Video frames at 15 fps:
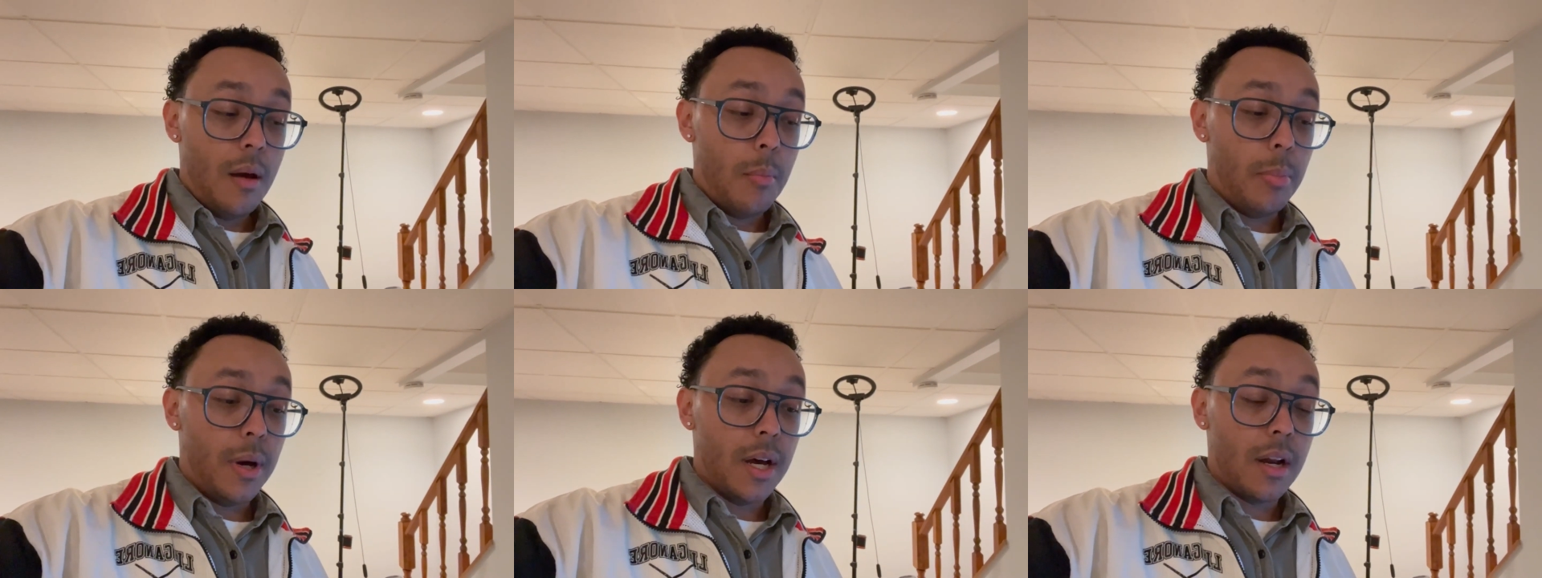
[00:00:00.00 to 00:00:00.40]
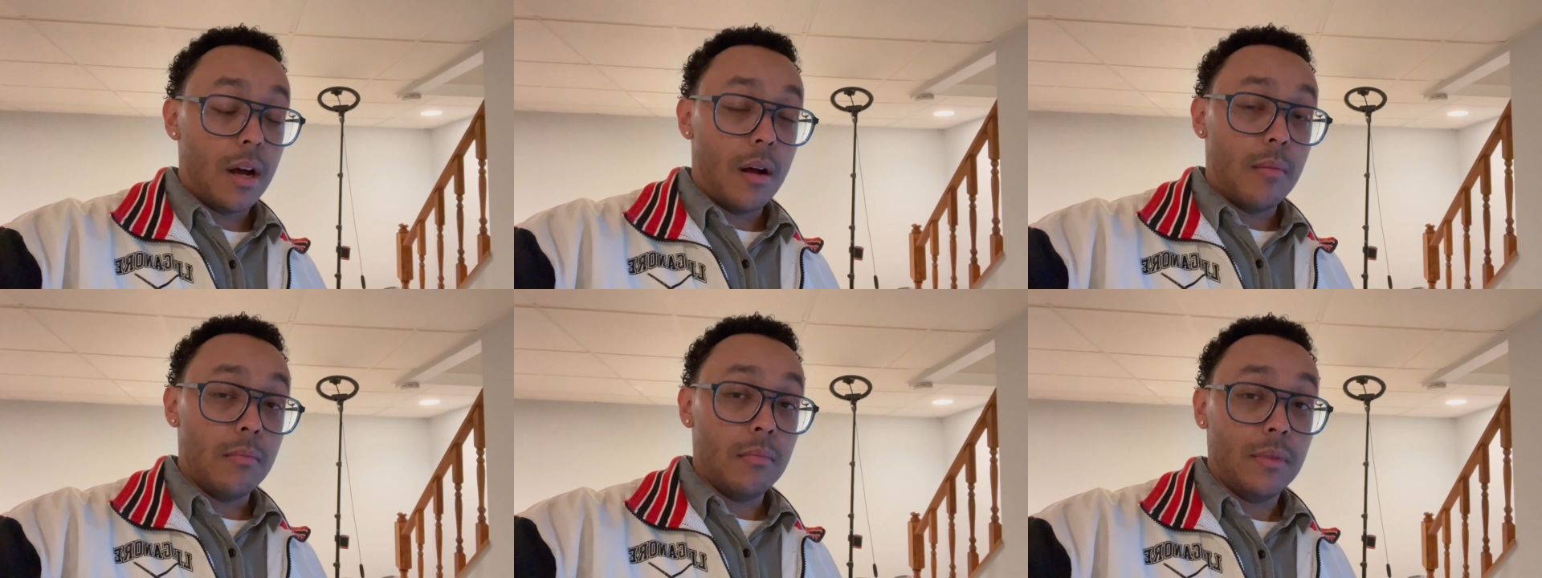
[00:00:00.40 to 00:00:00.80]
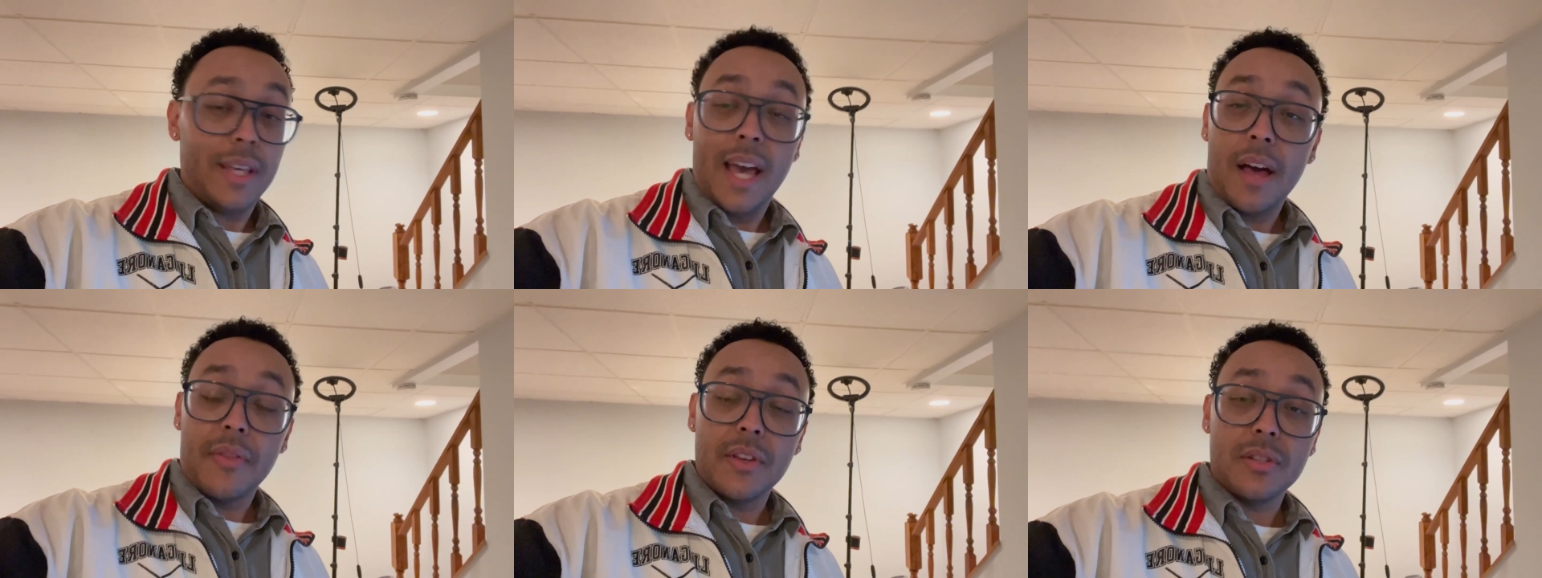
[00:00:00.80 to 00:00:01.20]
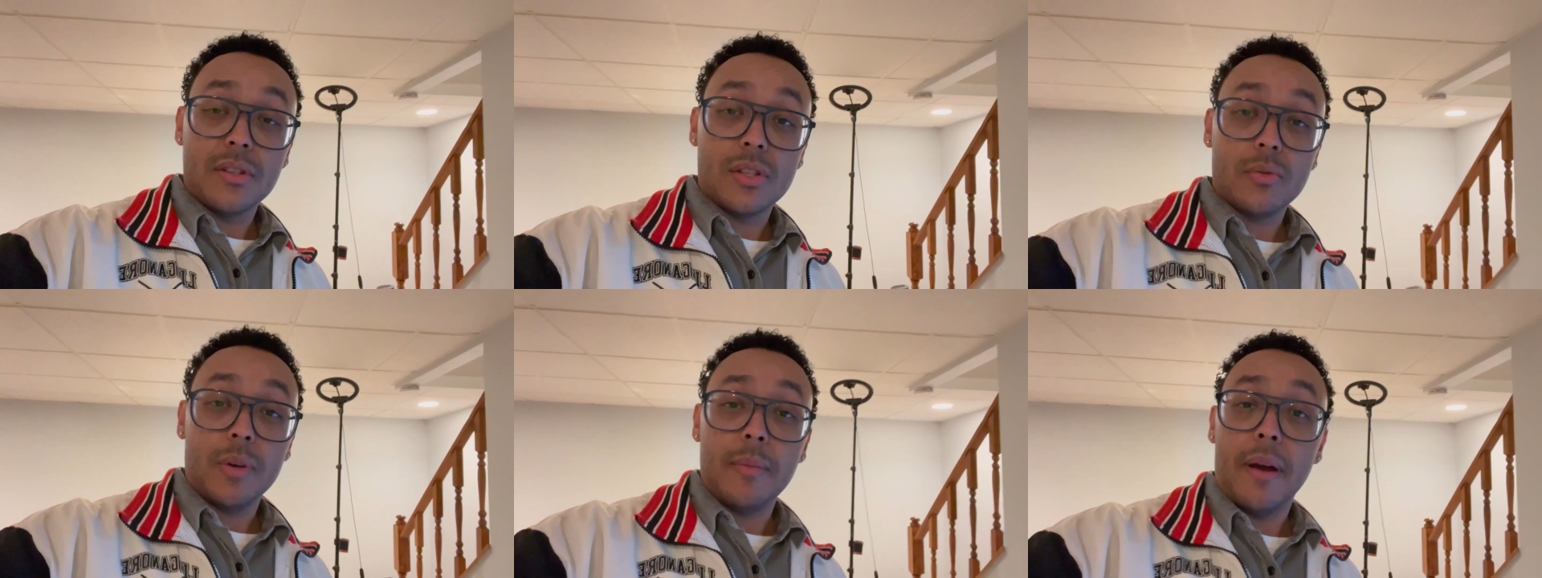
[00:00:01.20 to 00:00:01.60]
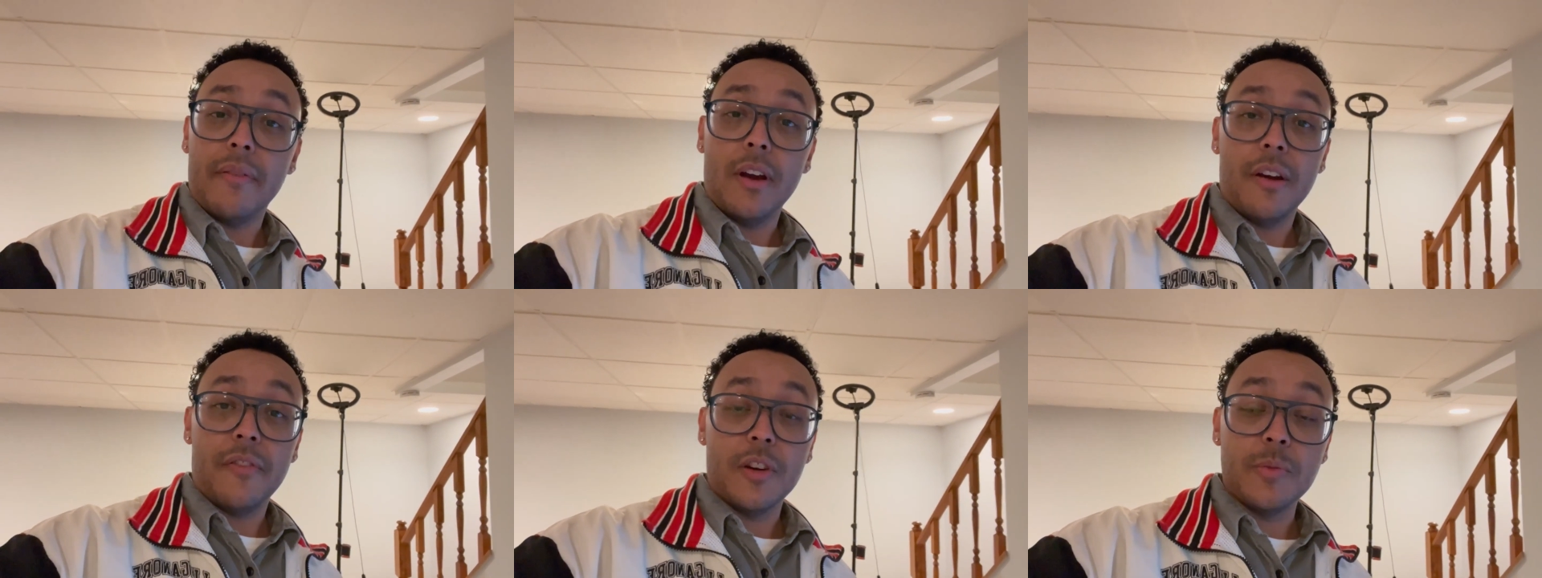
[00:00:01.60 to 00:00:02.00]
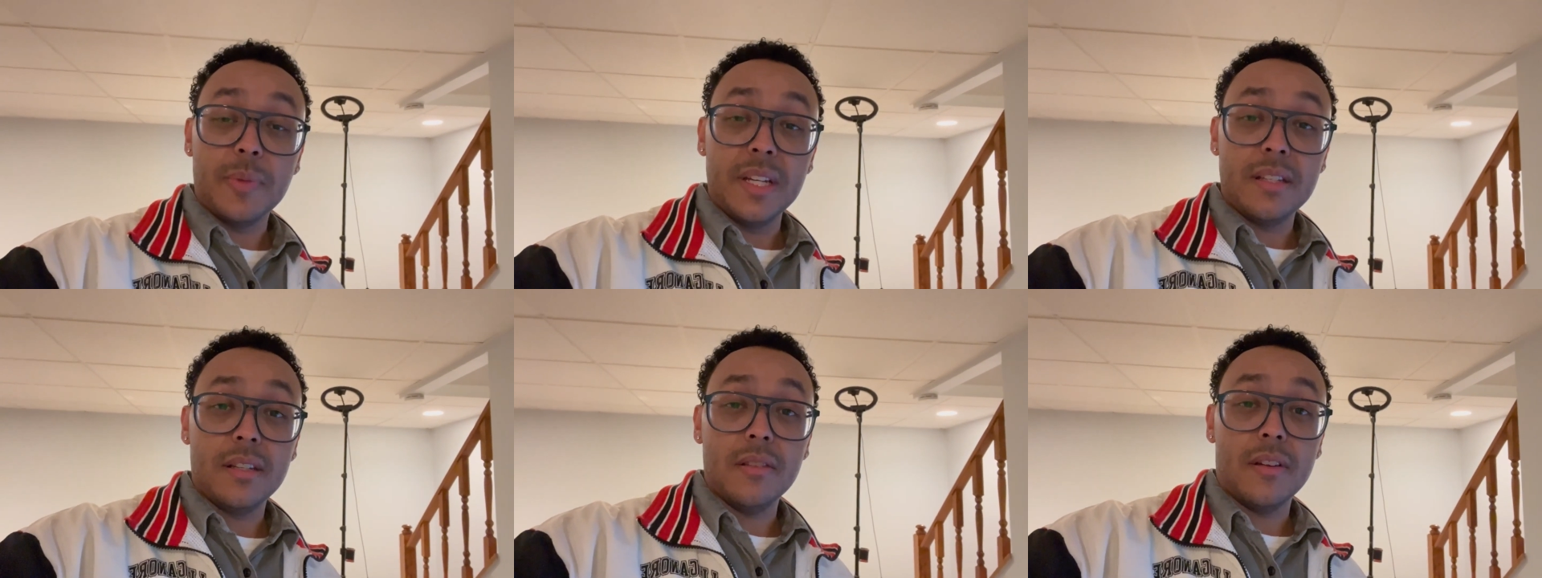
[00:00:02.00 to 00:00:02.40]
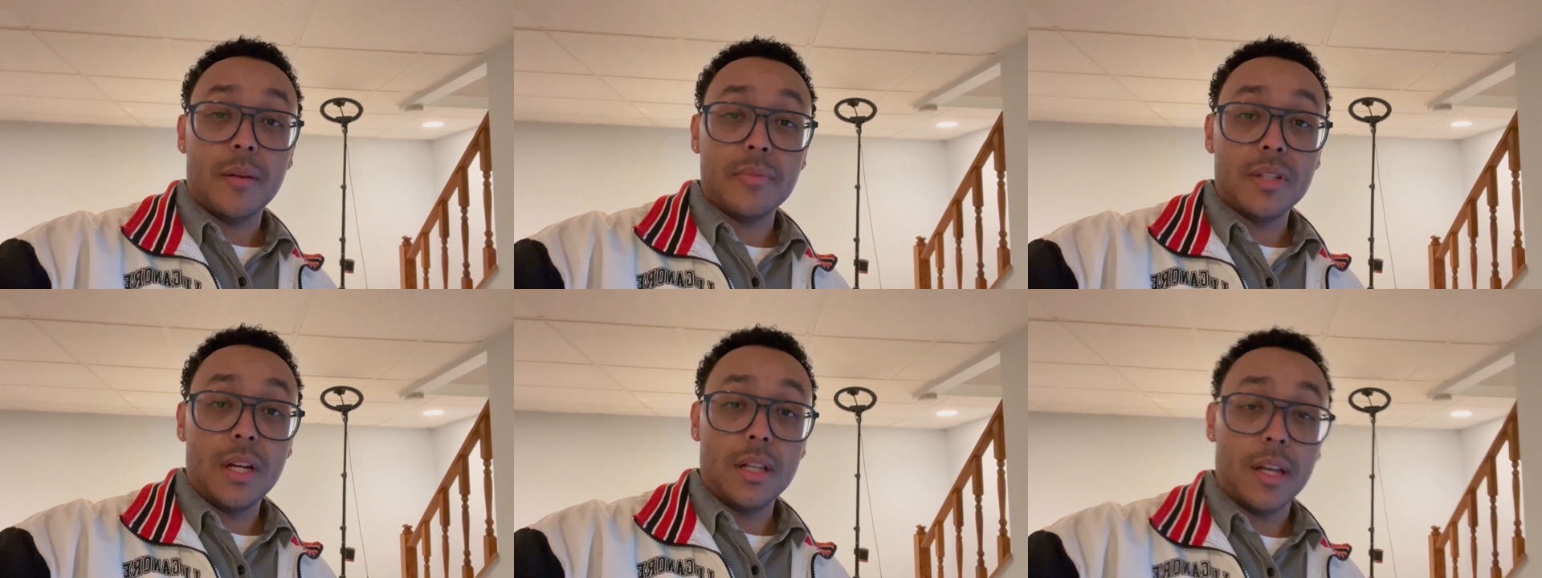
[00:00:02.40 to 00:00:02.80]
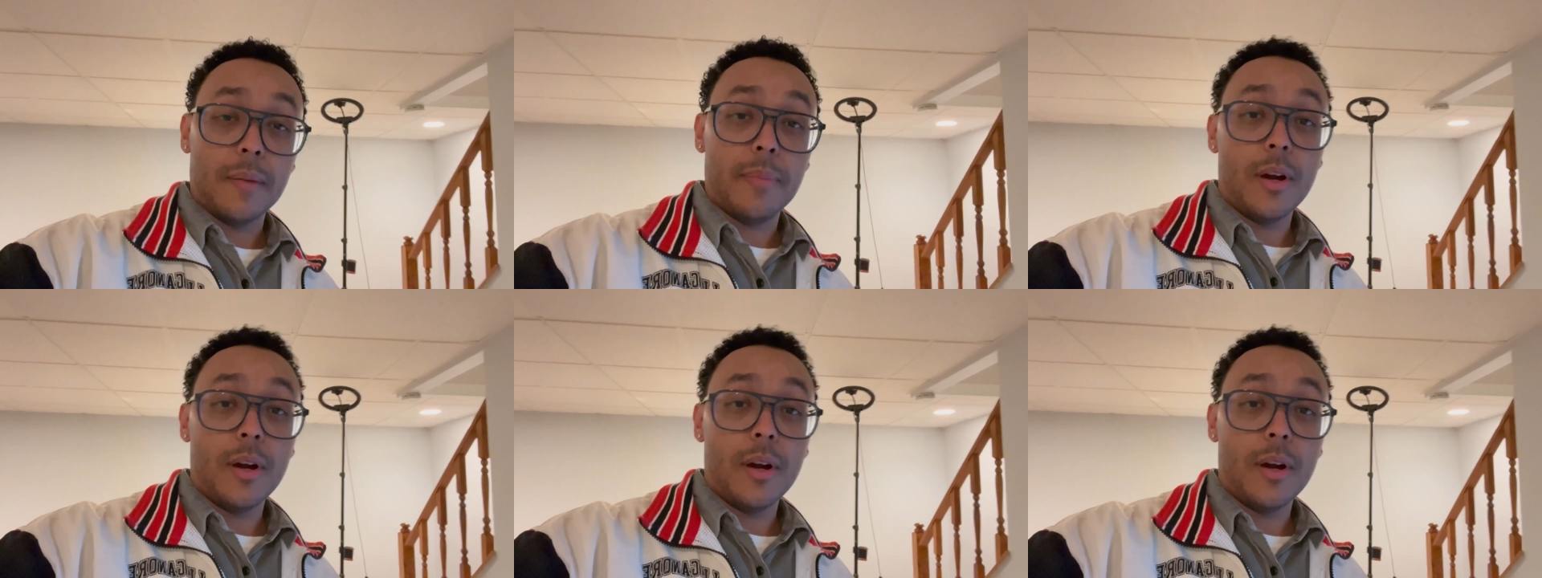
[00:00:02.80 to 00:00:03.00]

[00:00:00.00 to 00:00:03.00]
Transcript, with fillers: But um, yeah, this is sweet. My very first PC that I'm selling.